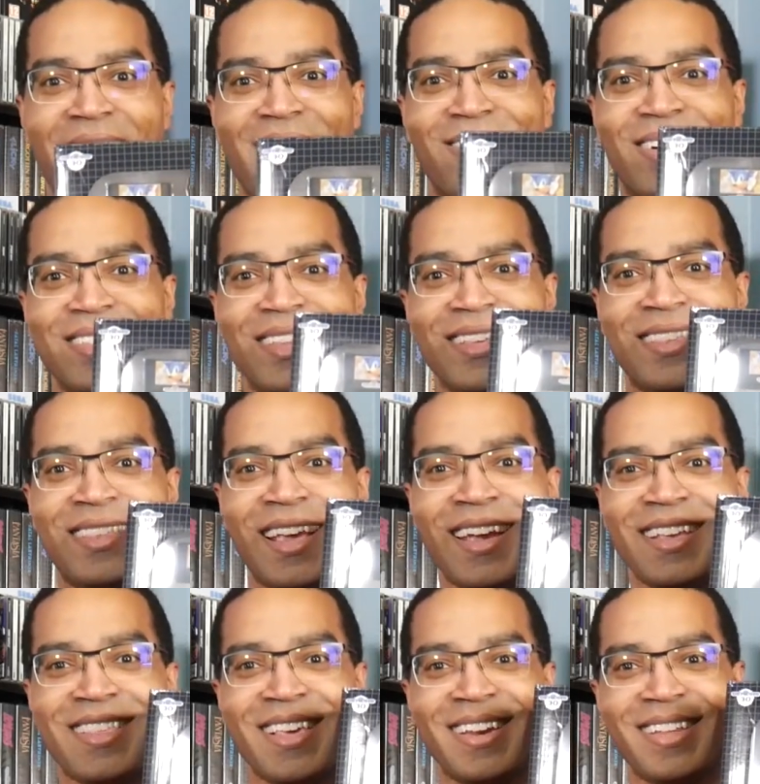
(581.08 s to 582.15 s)
On the
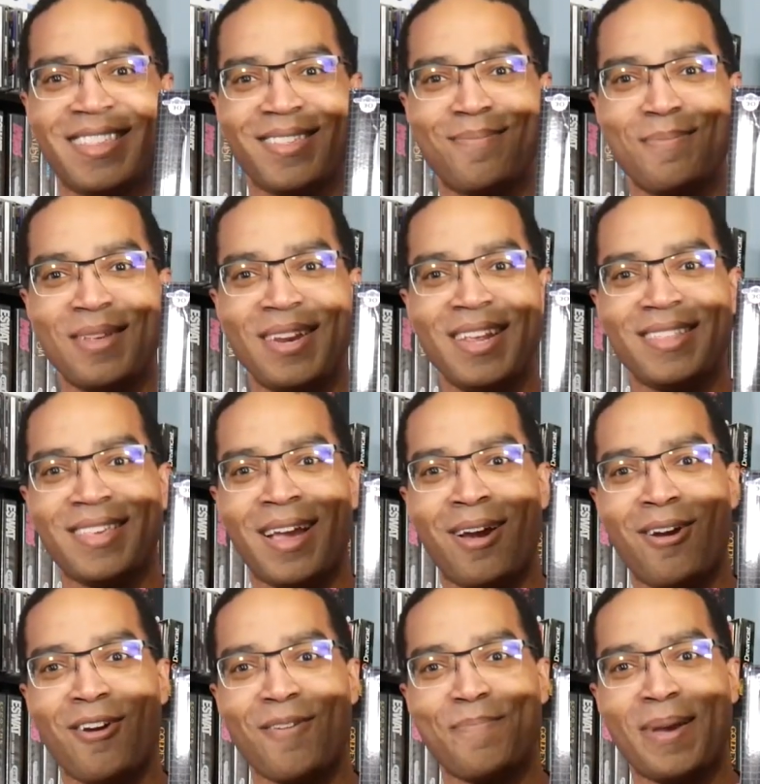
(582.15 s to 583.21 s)
Sega Genesis Mini
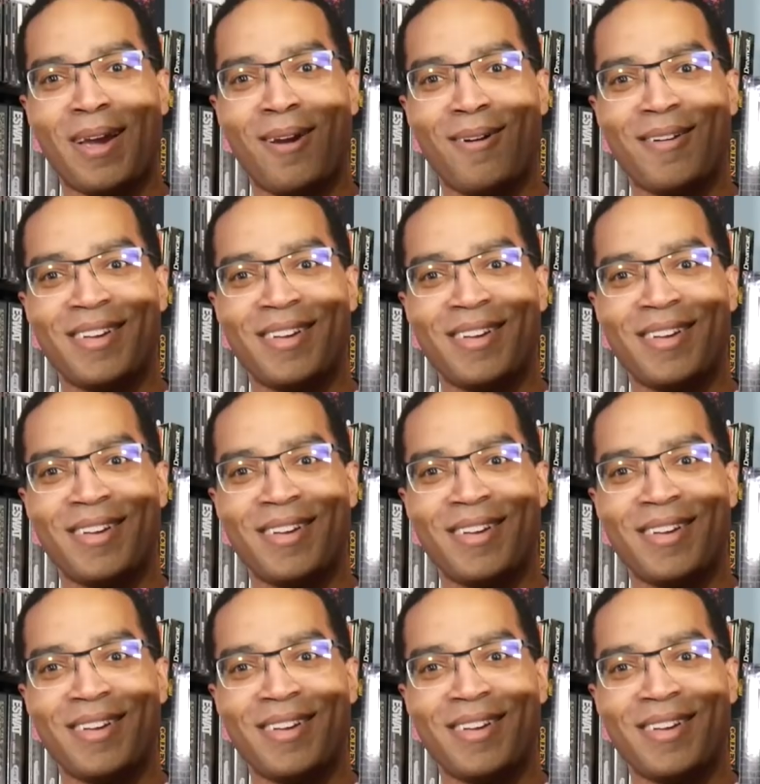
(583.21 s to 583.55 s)
Tower of Power,